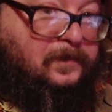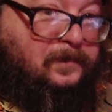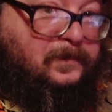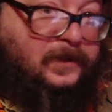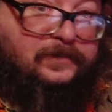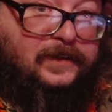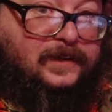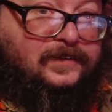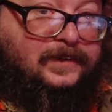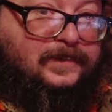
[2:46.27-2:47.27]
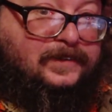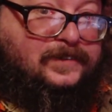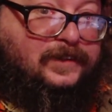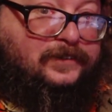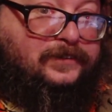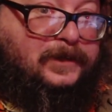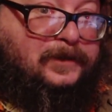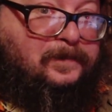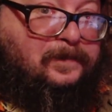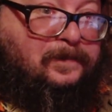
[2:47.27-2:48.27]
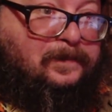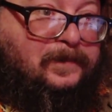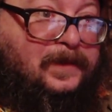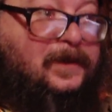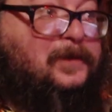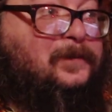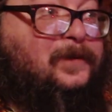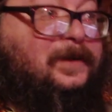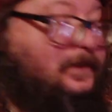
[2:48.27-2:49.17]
Pretty fascinating stuff, huh? Where did it